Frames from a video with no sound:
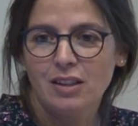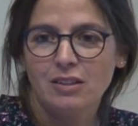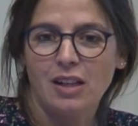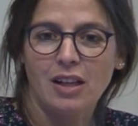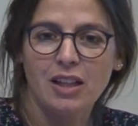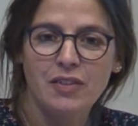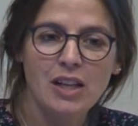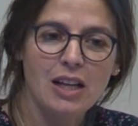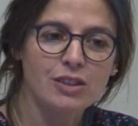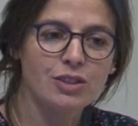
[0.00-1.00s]
they are
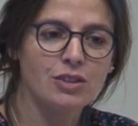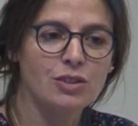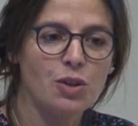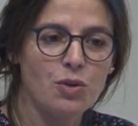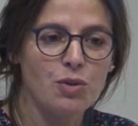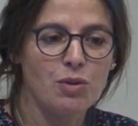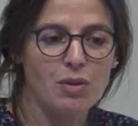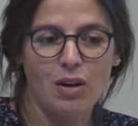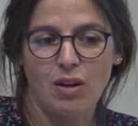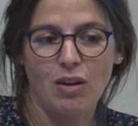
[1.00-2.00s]
giving us so
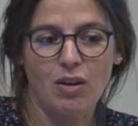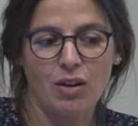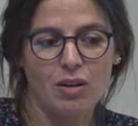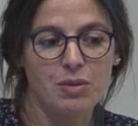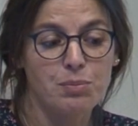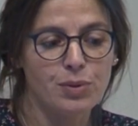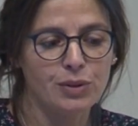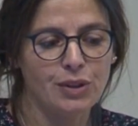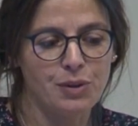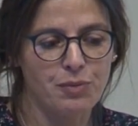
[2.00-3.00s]
uh,
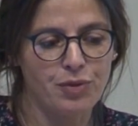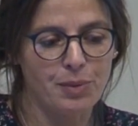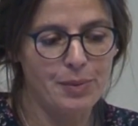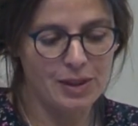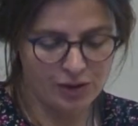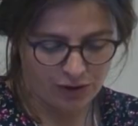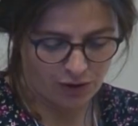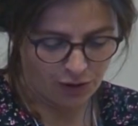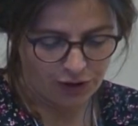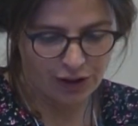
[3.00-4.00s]
important information,
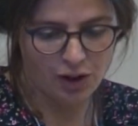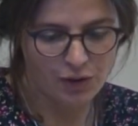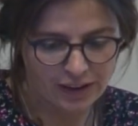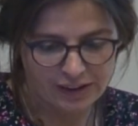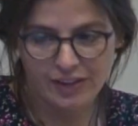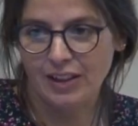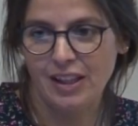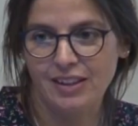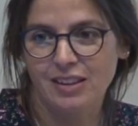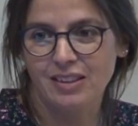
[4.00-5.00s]
all the knowledge
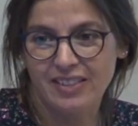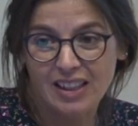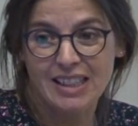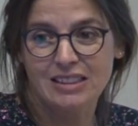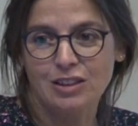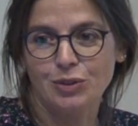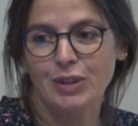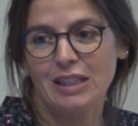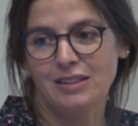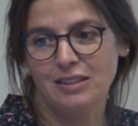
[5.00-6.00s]
relate, related to
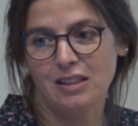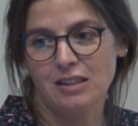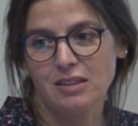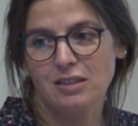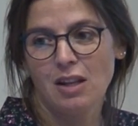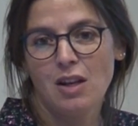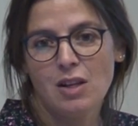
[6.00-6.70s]
that seeds.